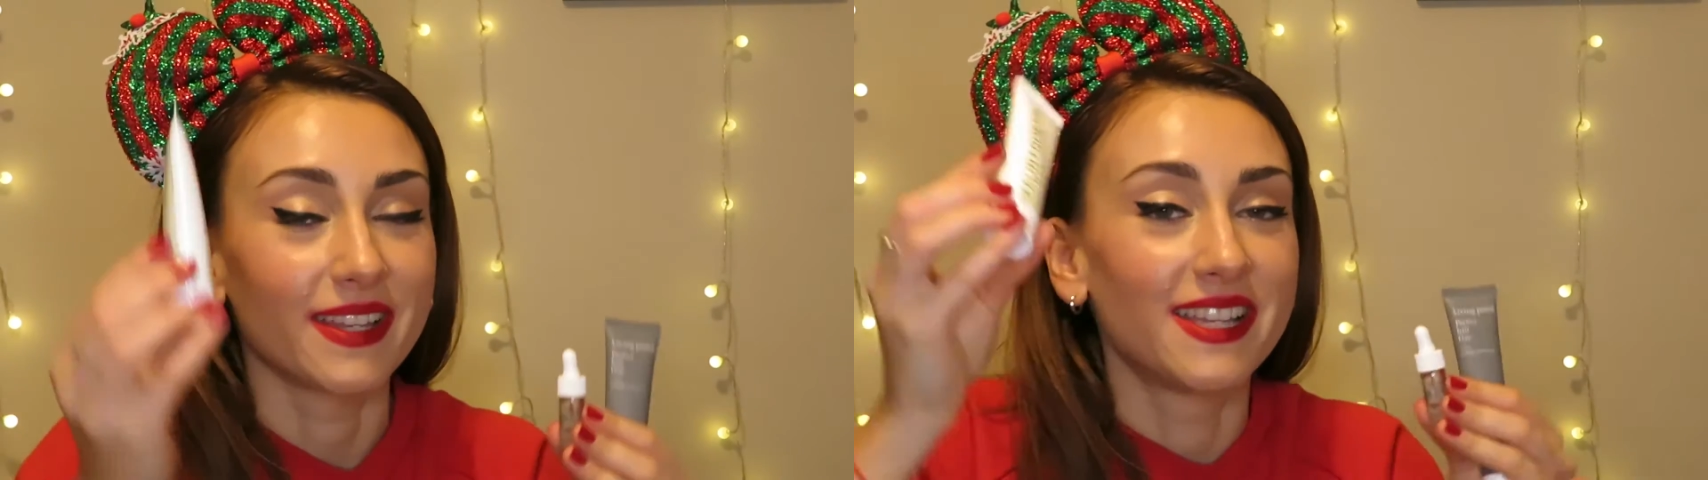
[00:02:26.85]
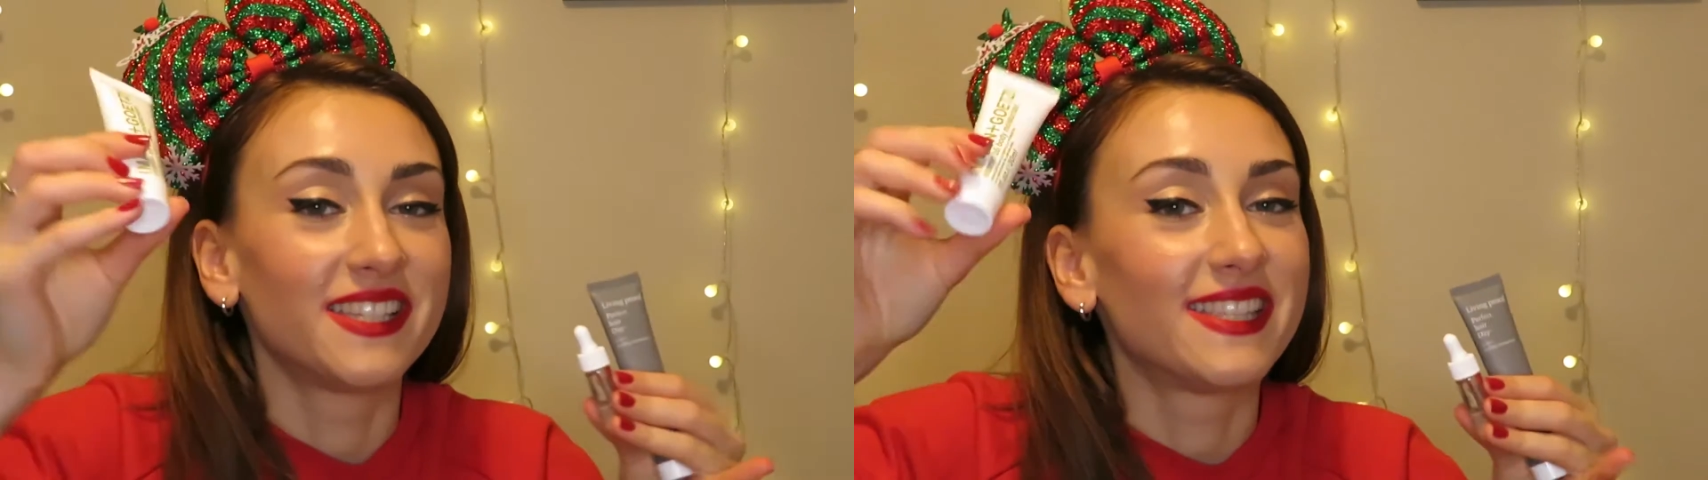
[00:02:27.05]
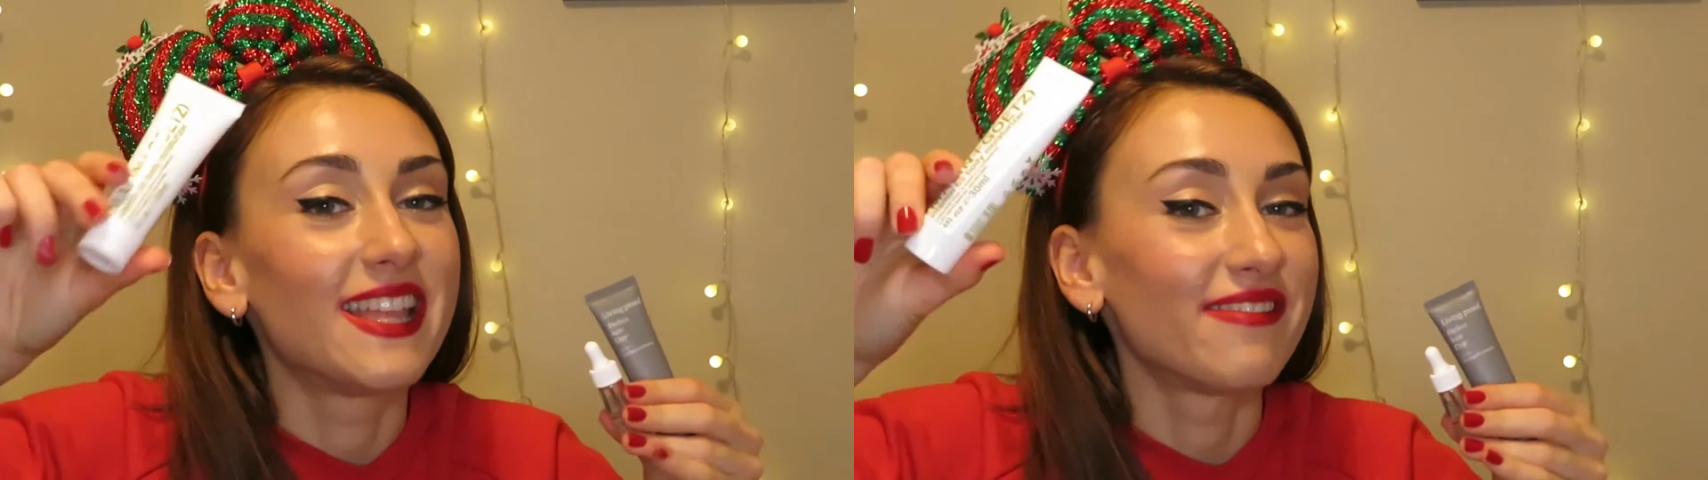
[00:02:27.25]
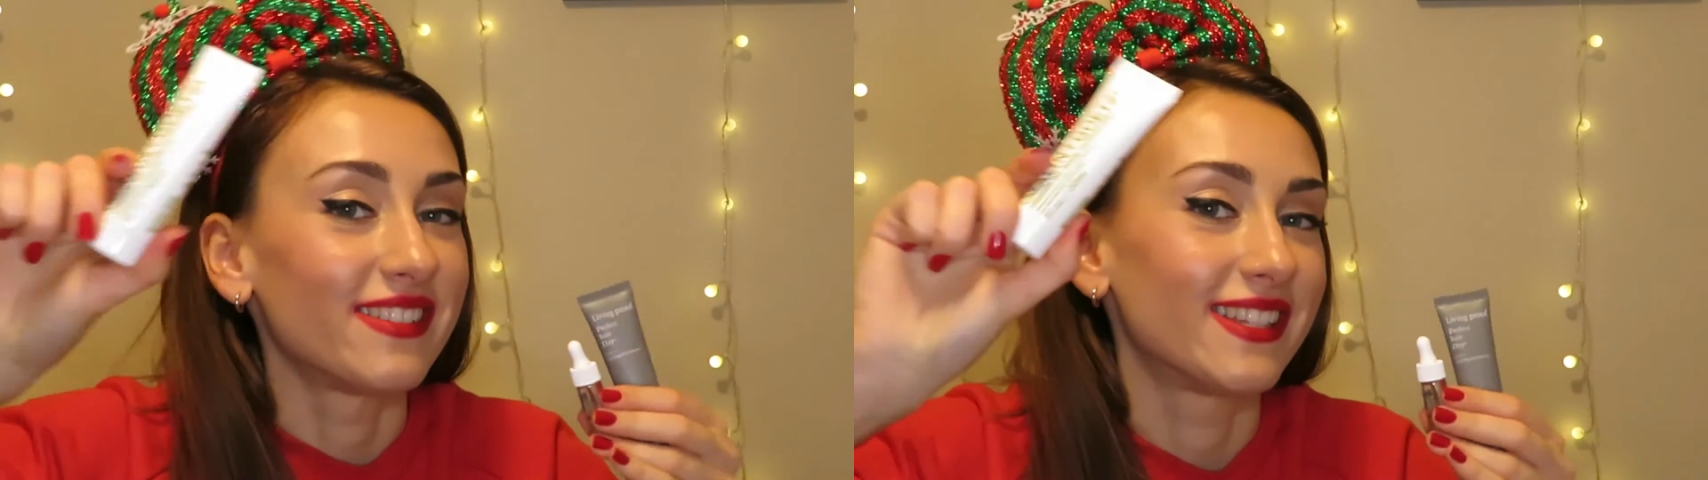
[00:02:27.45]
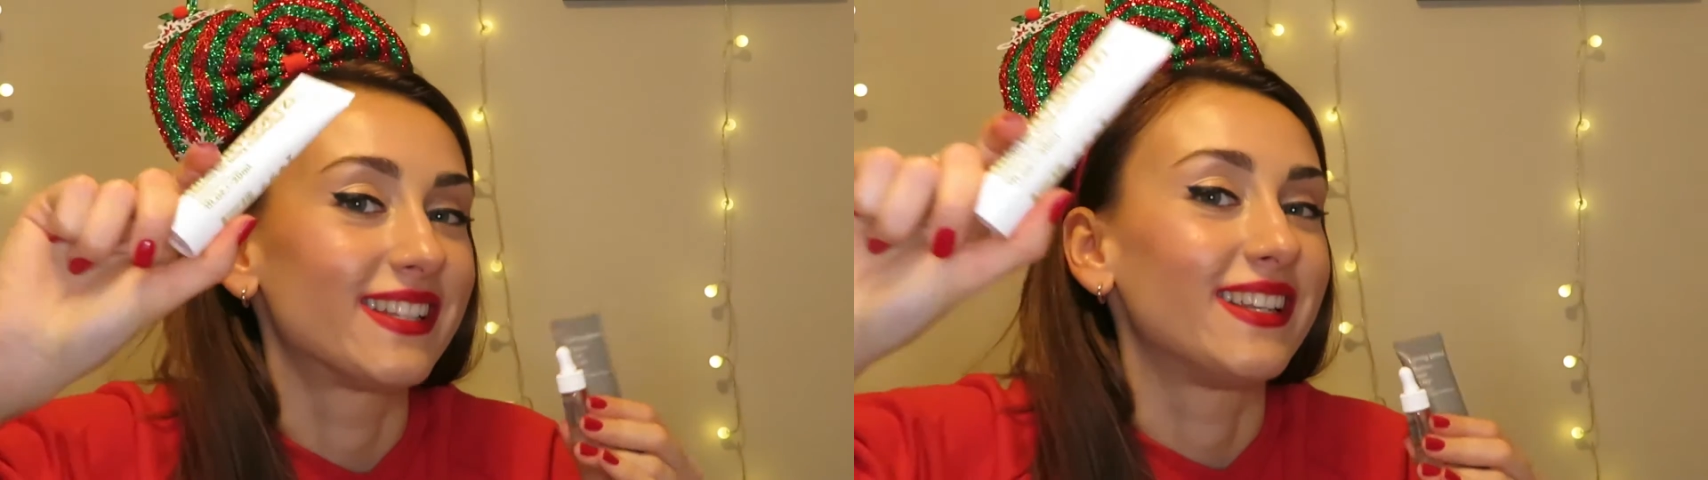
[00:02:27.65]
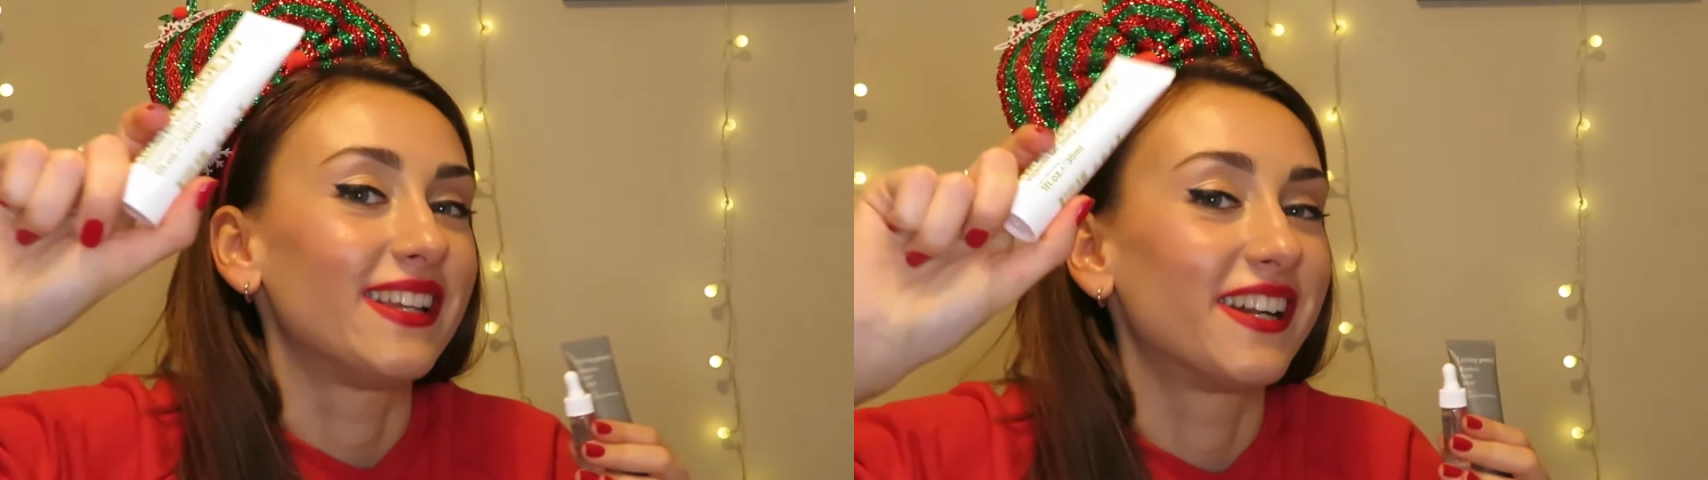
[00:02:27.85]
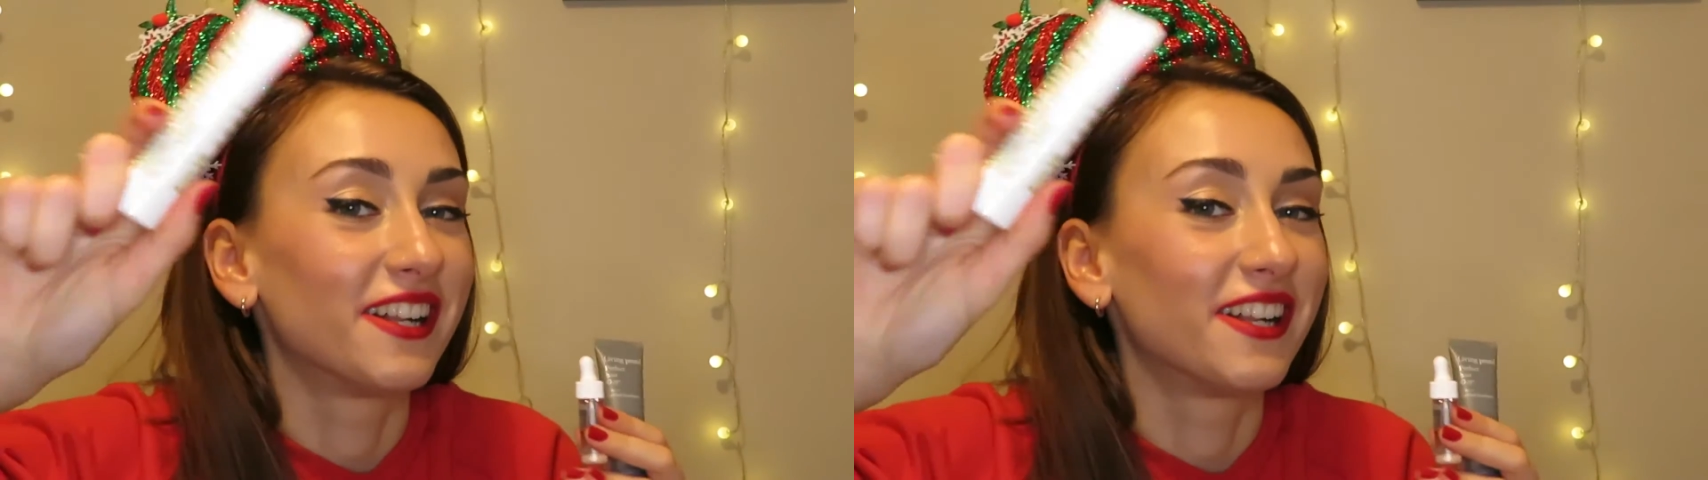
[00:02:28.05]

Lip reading: is definitely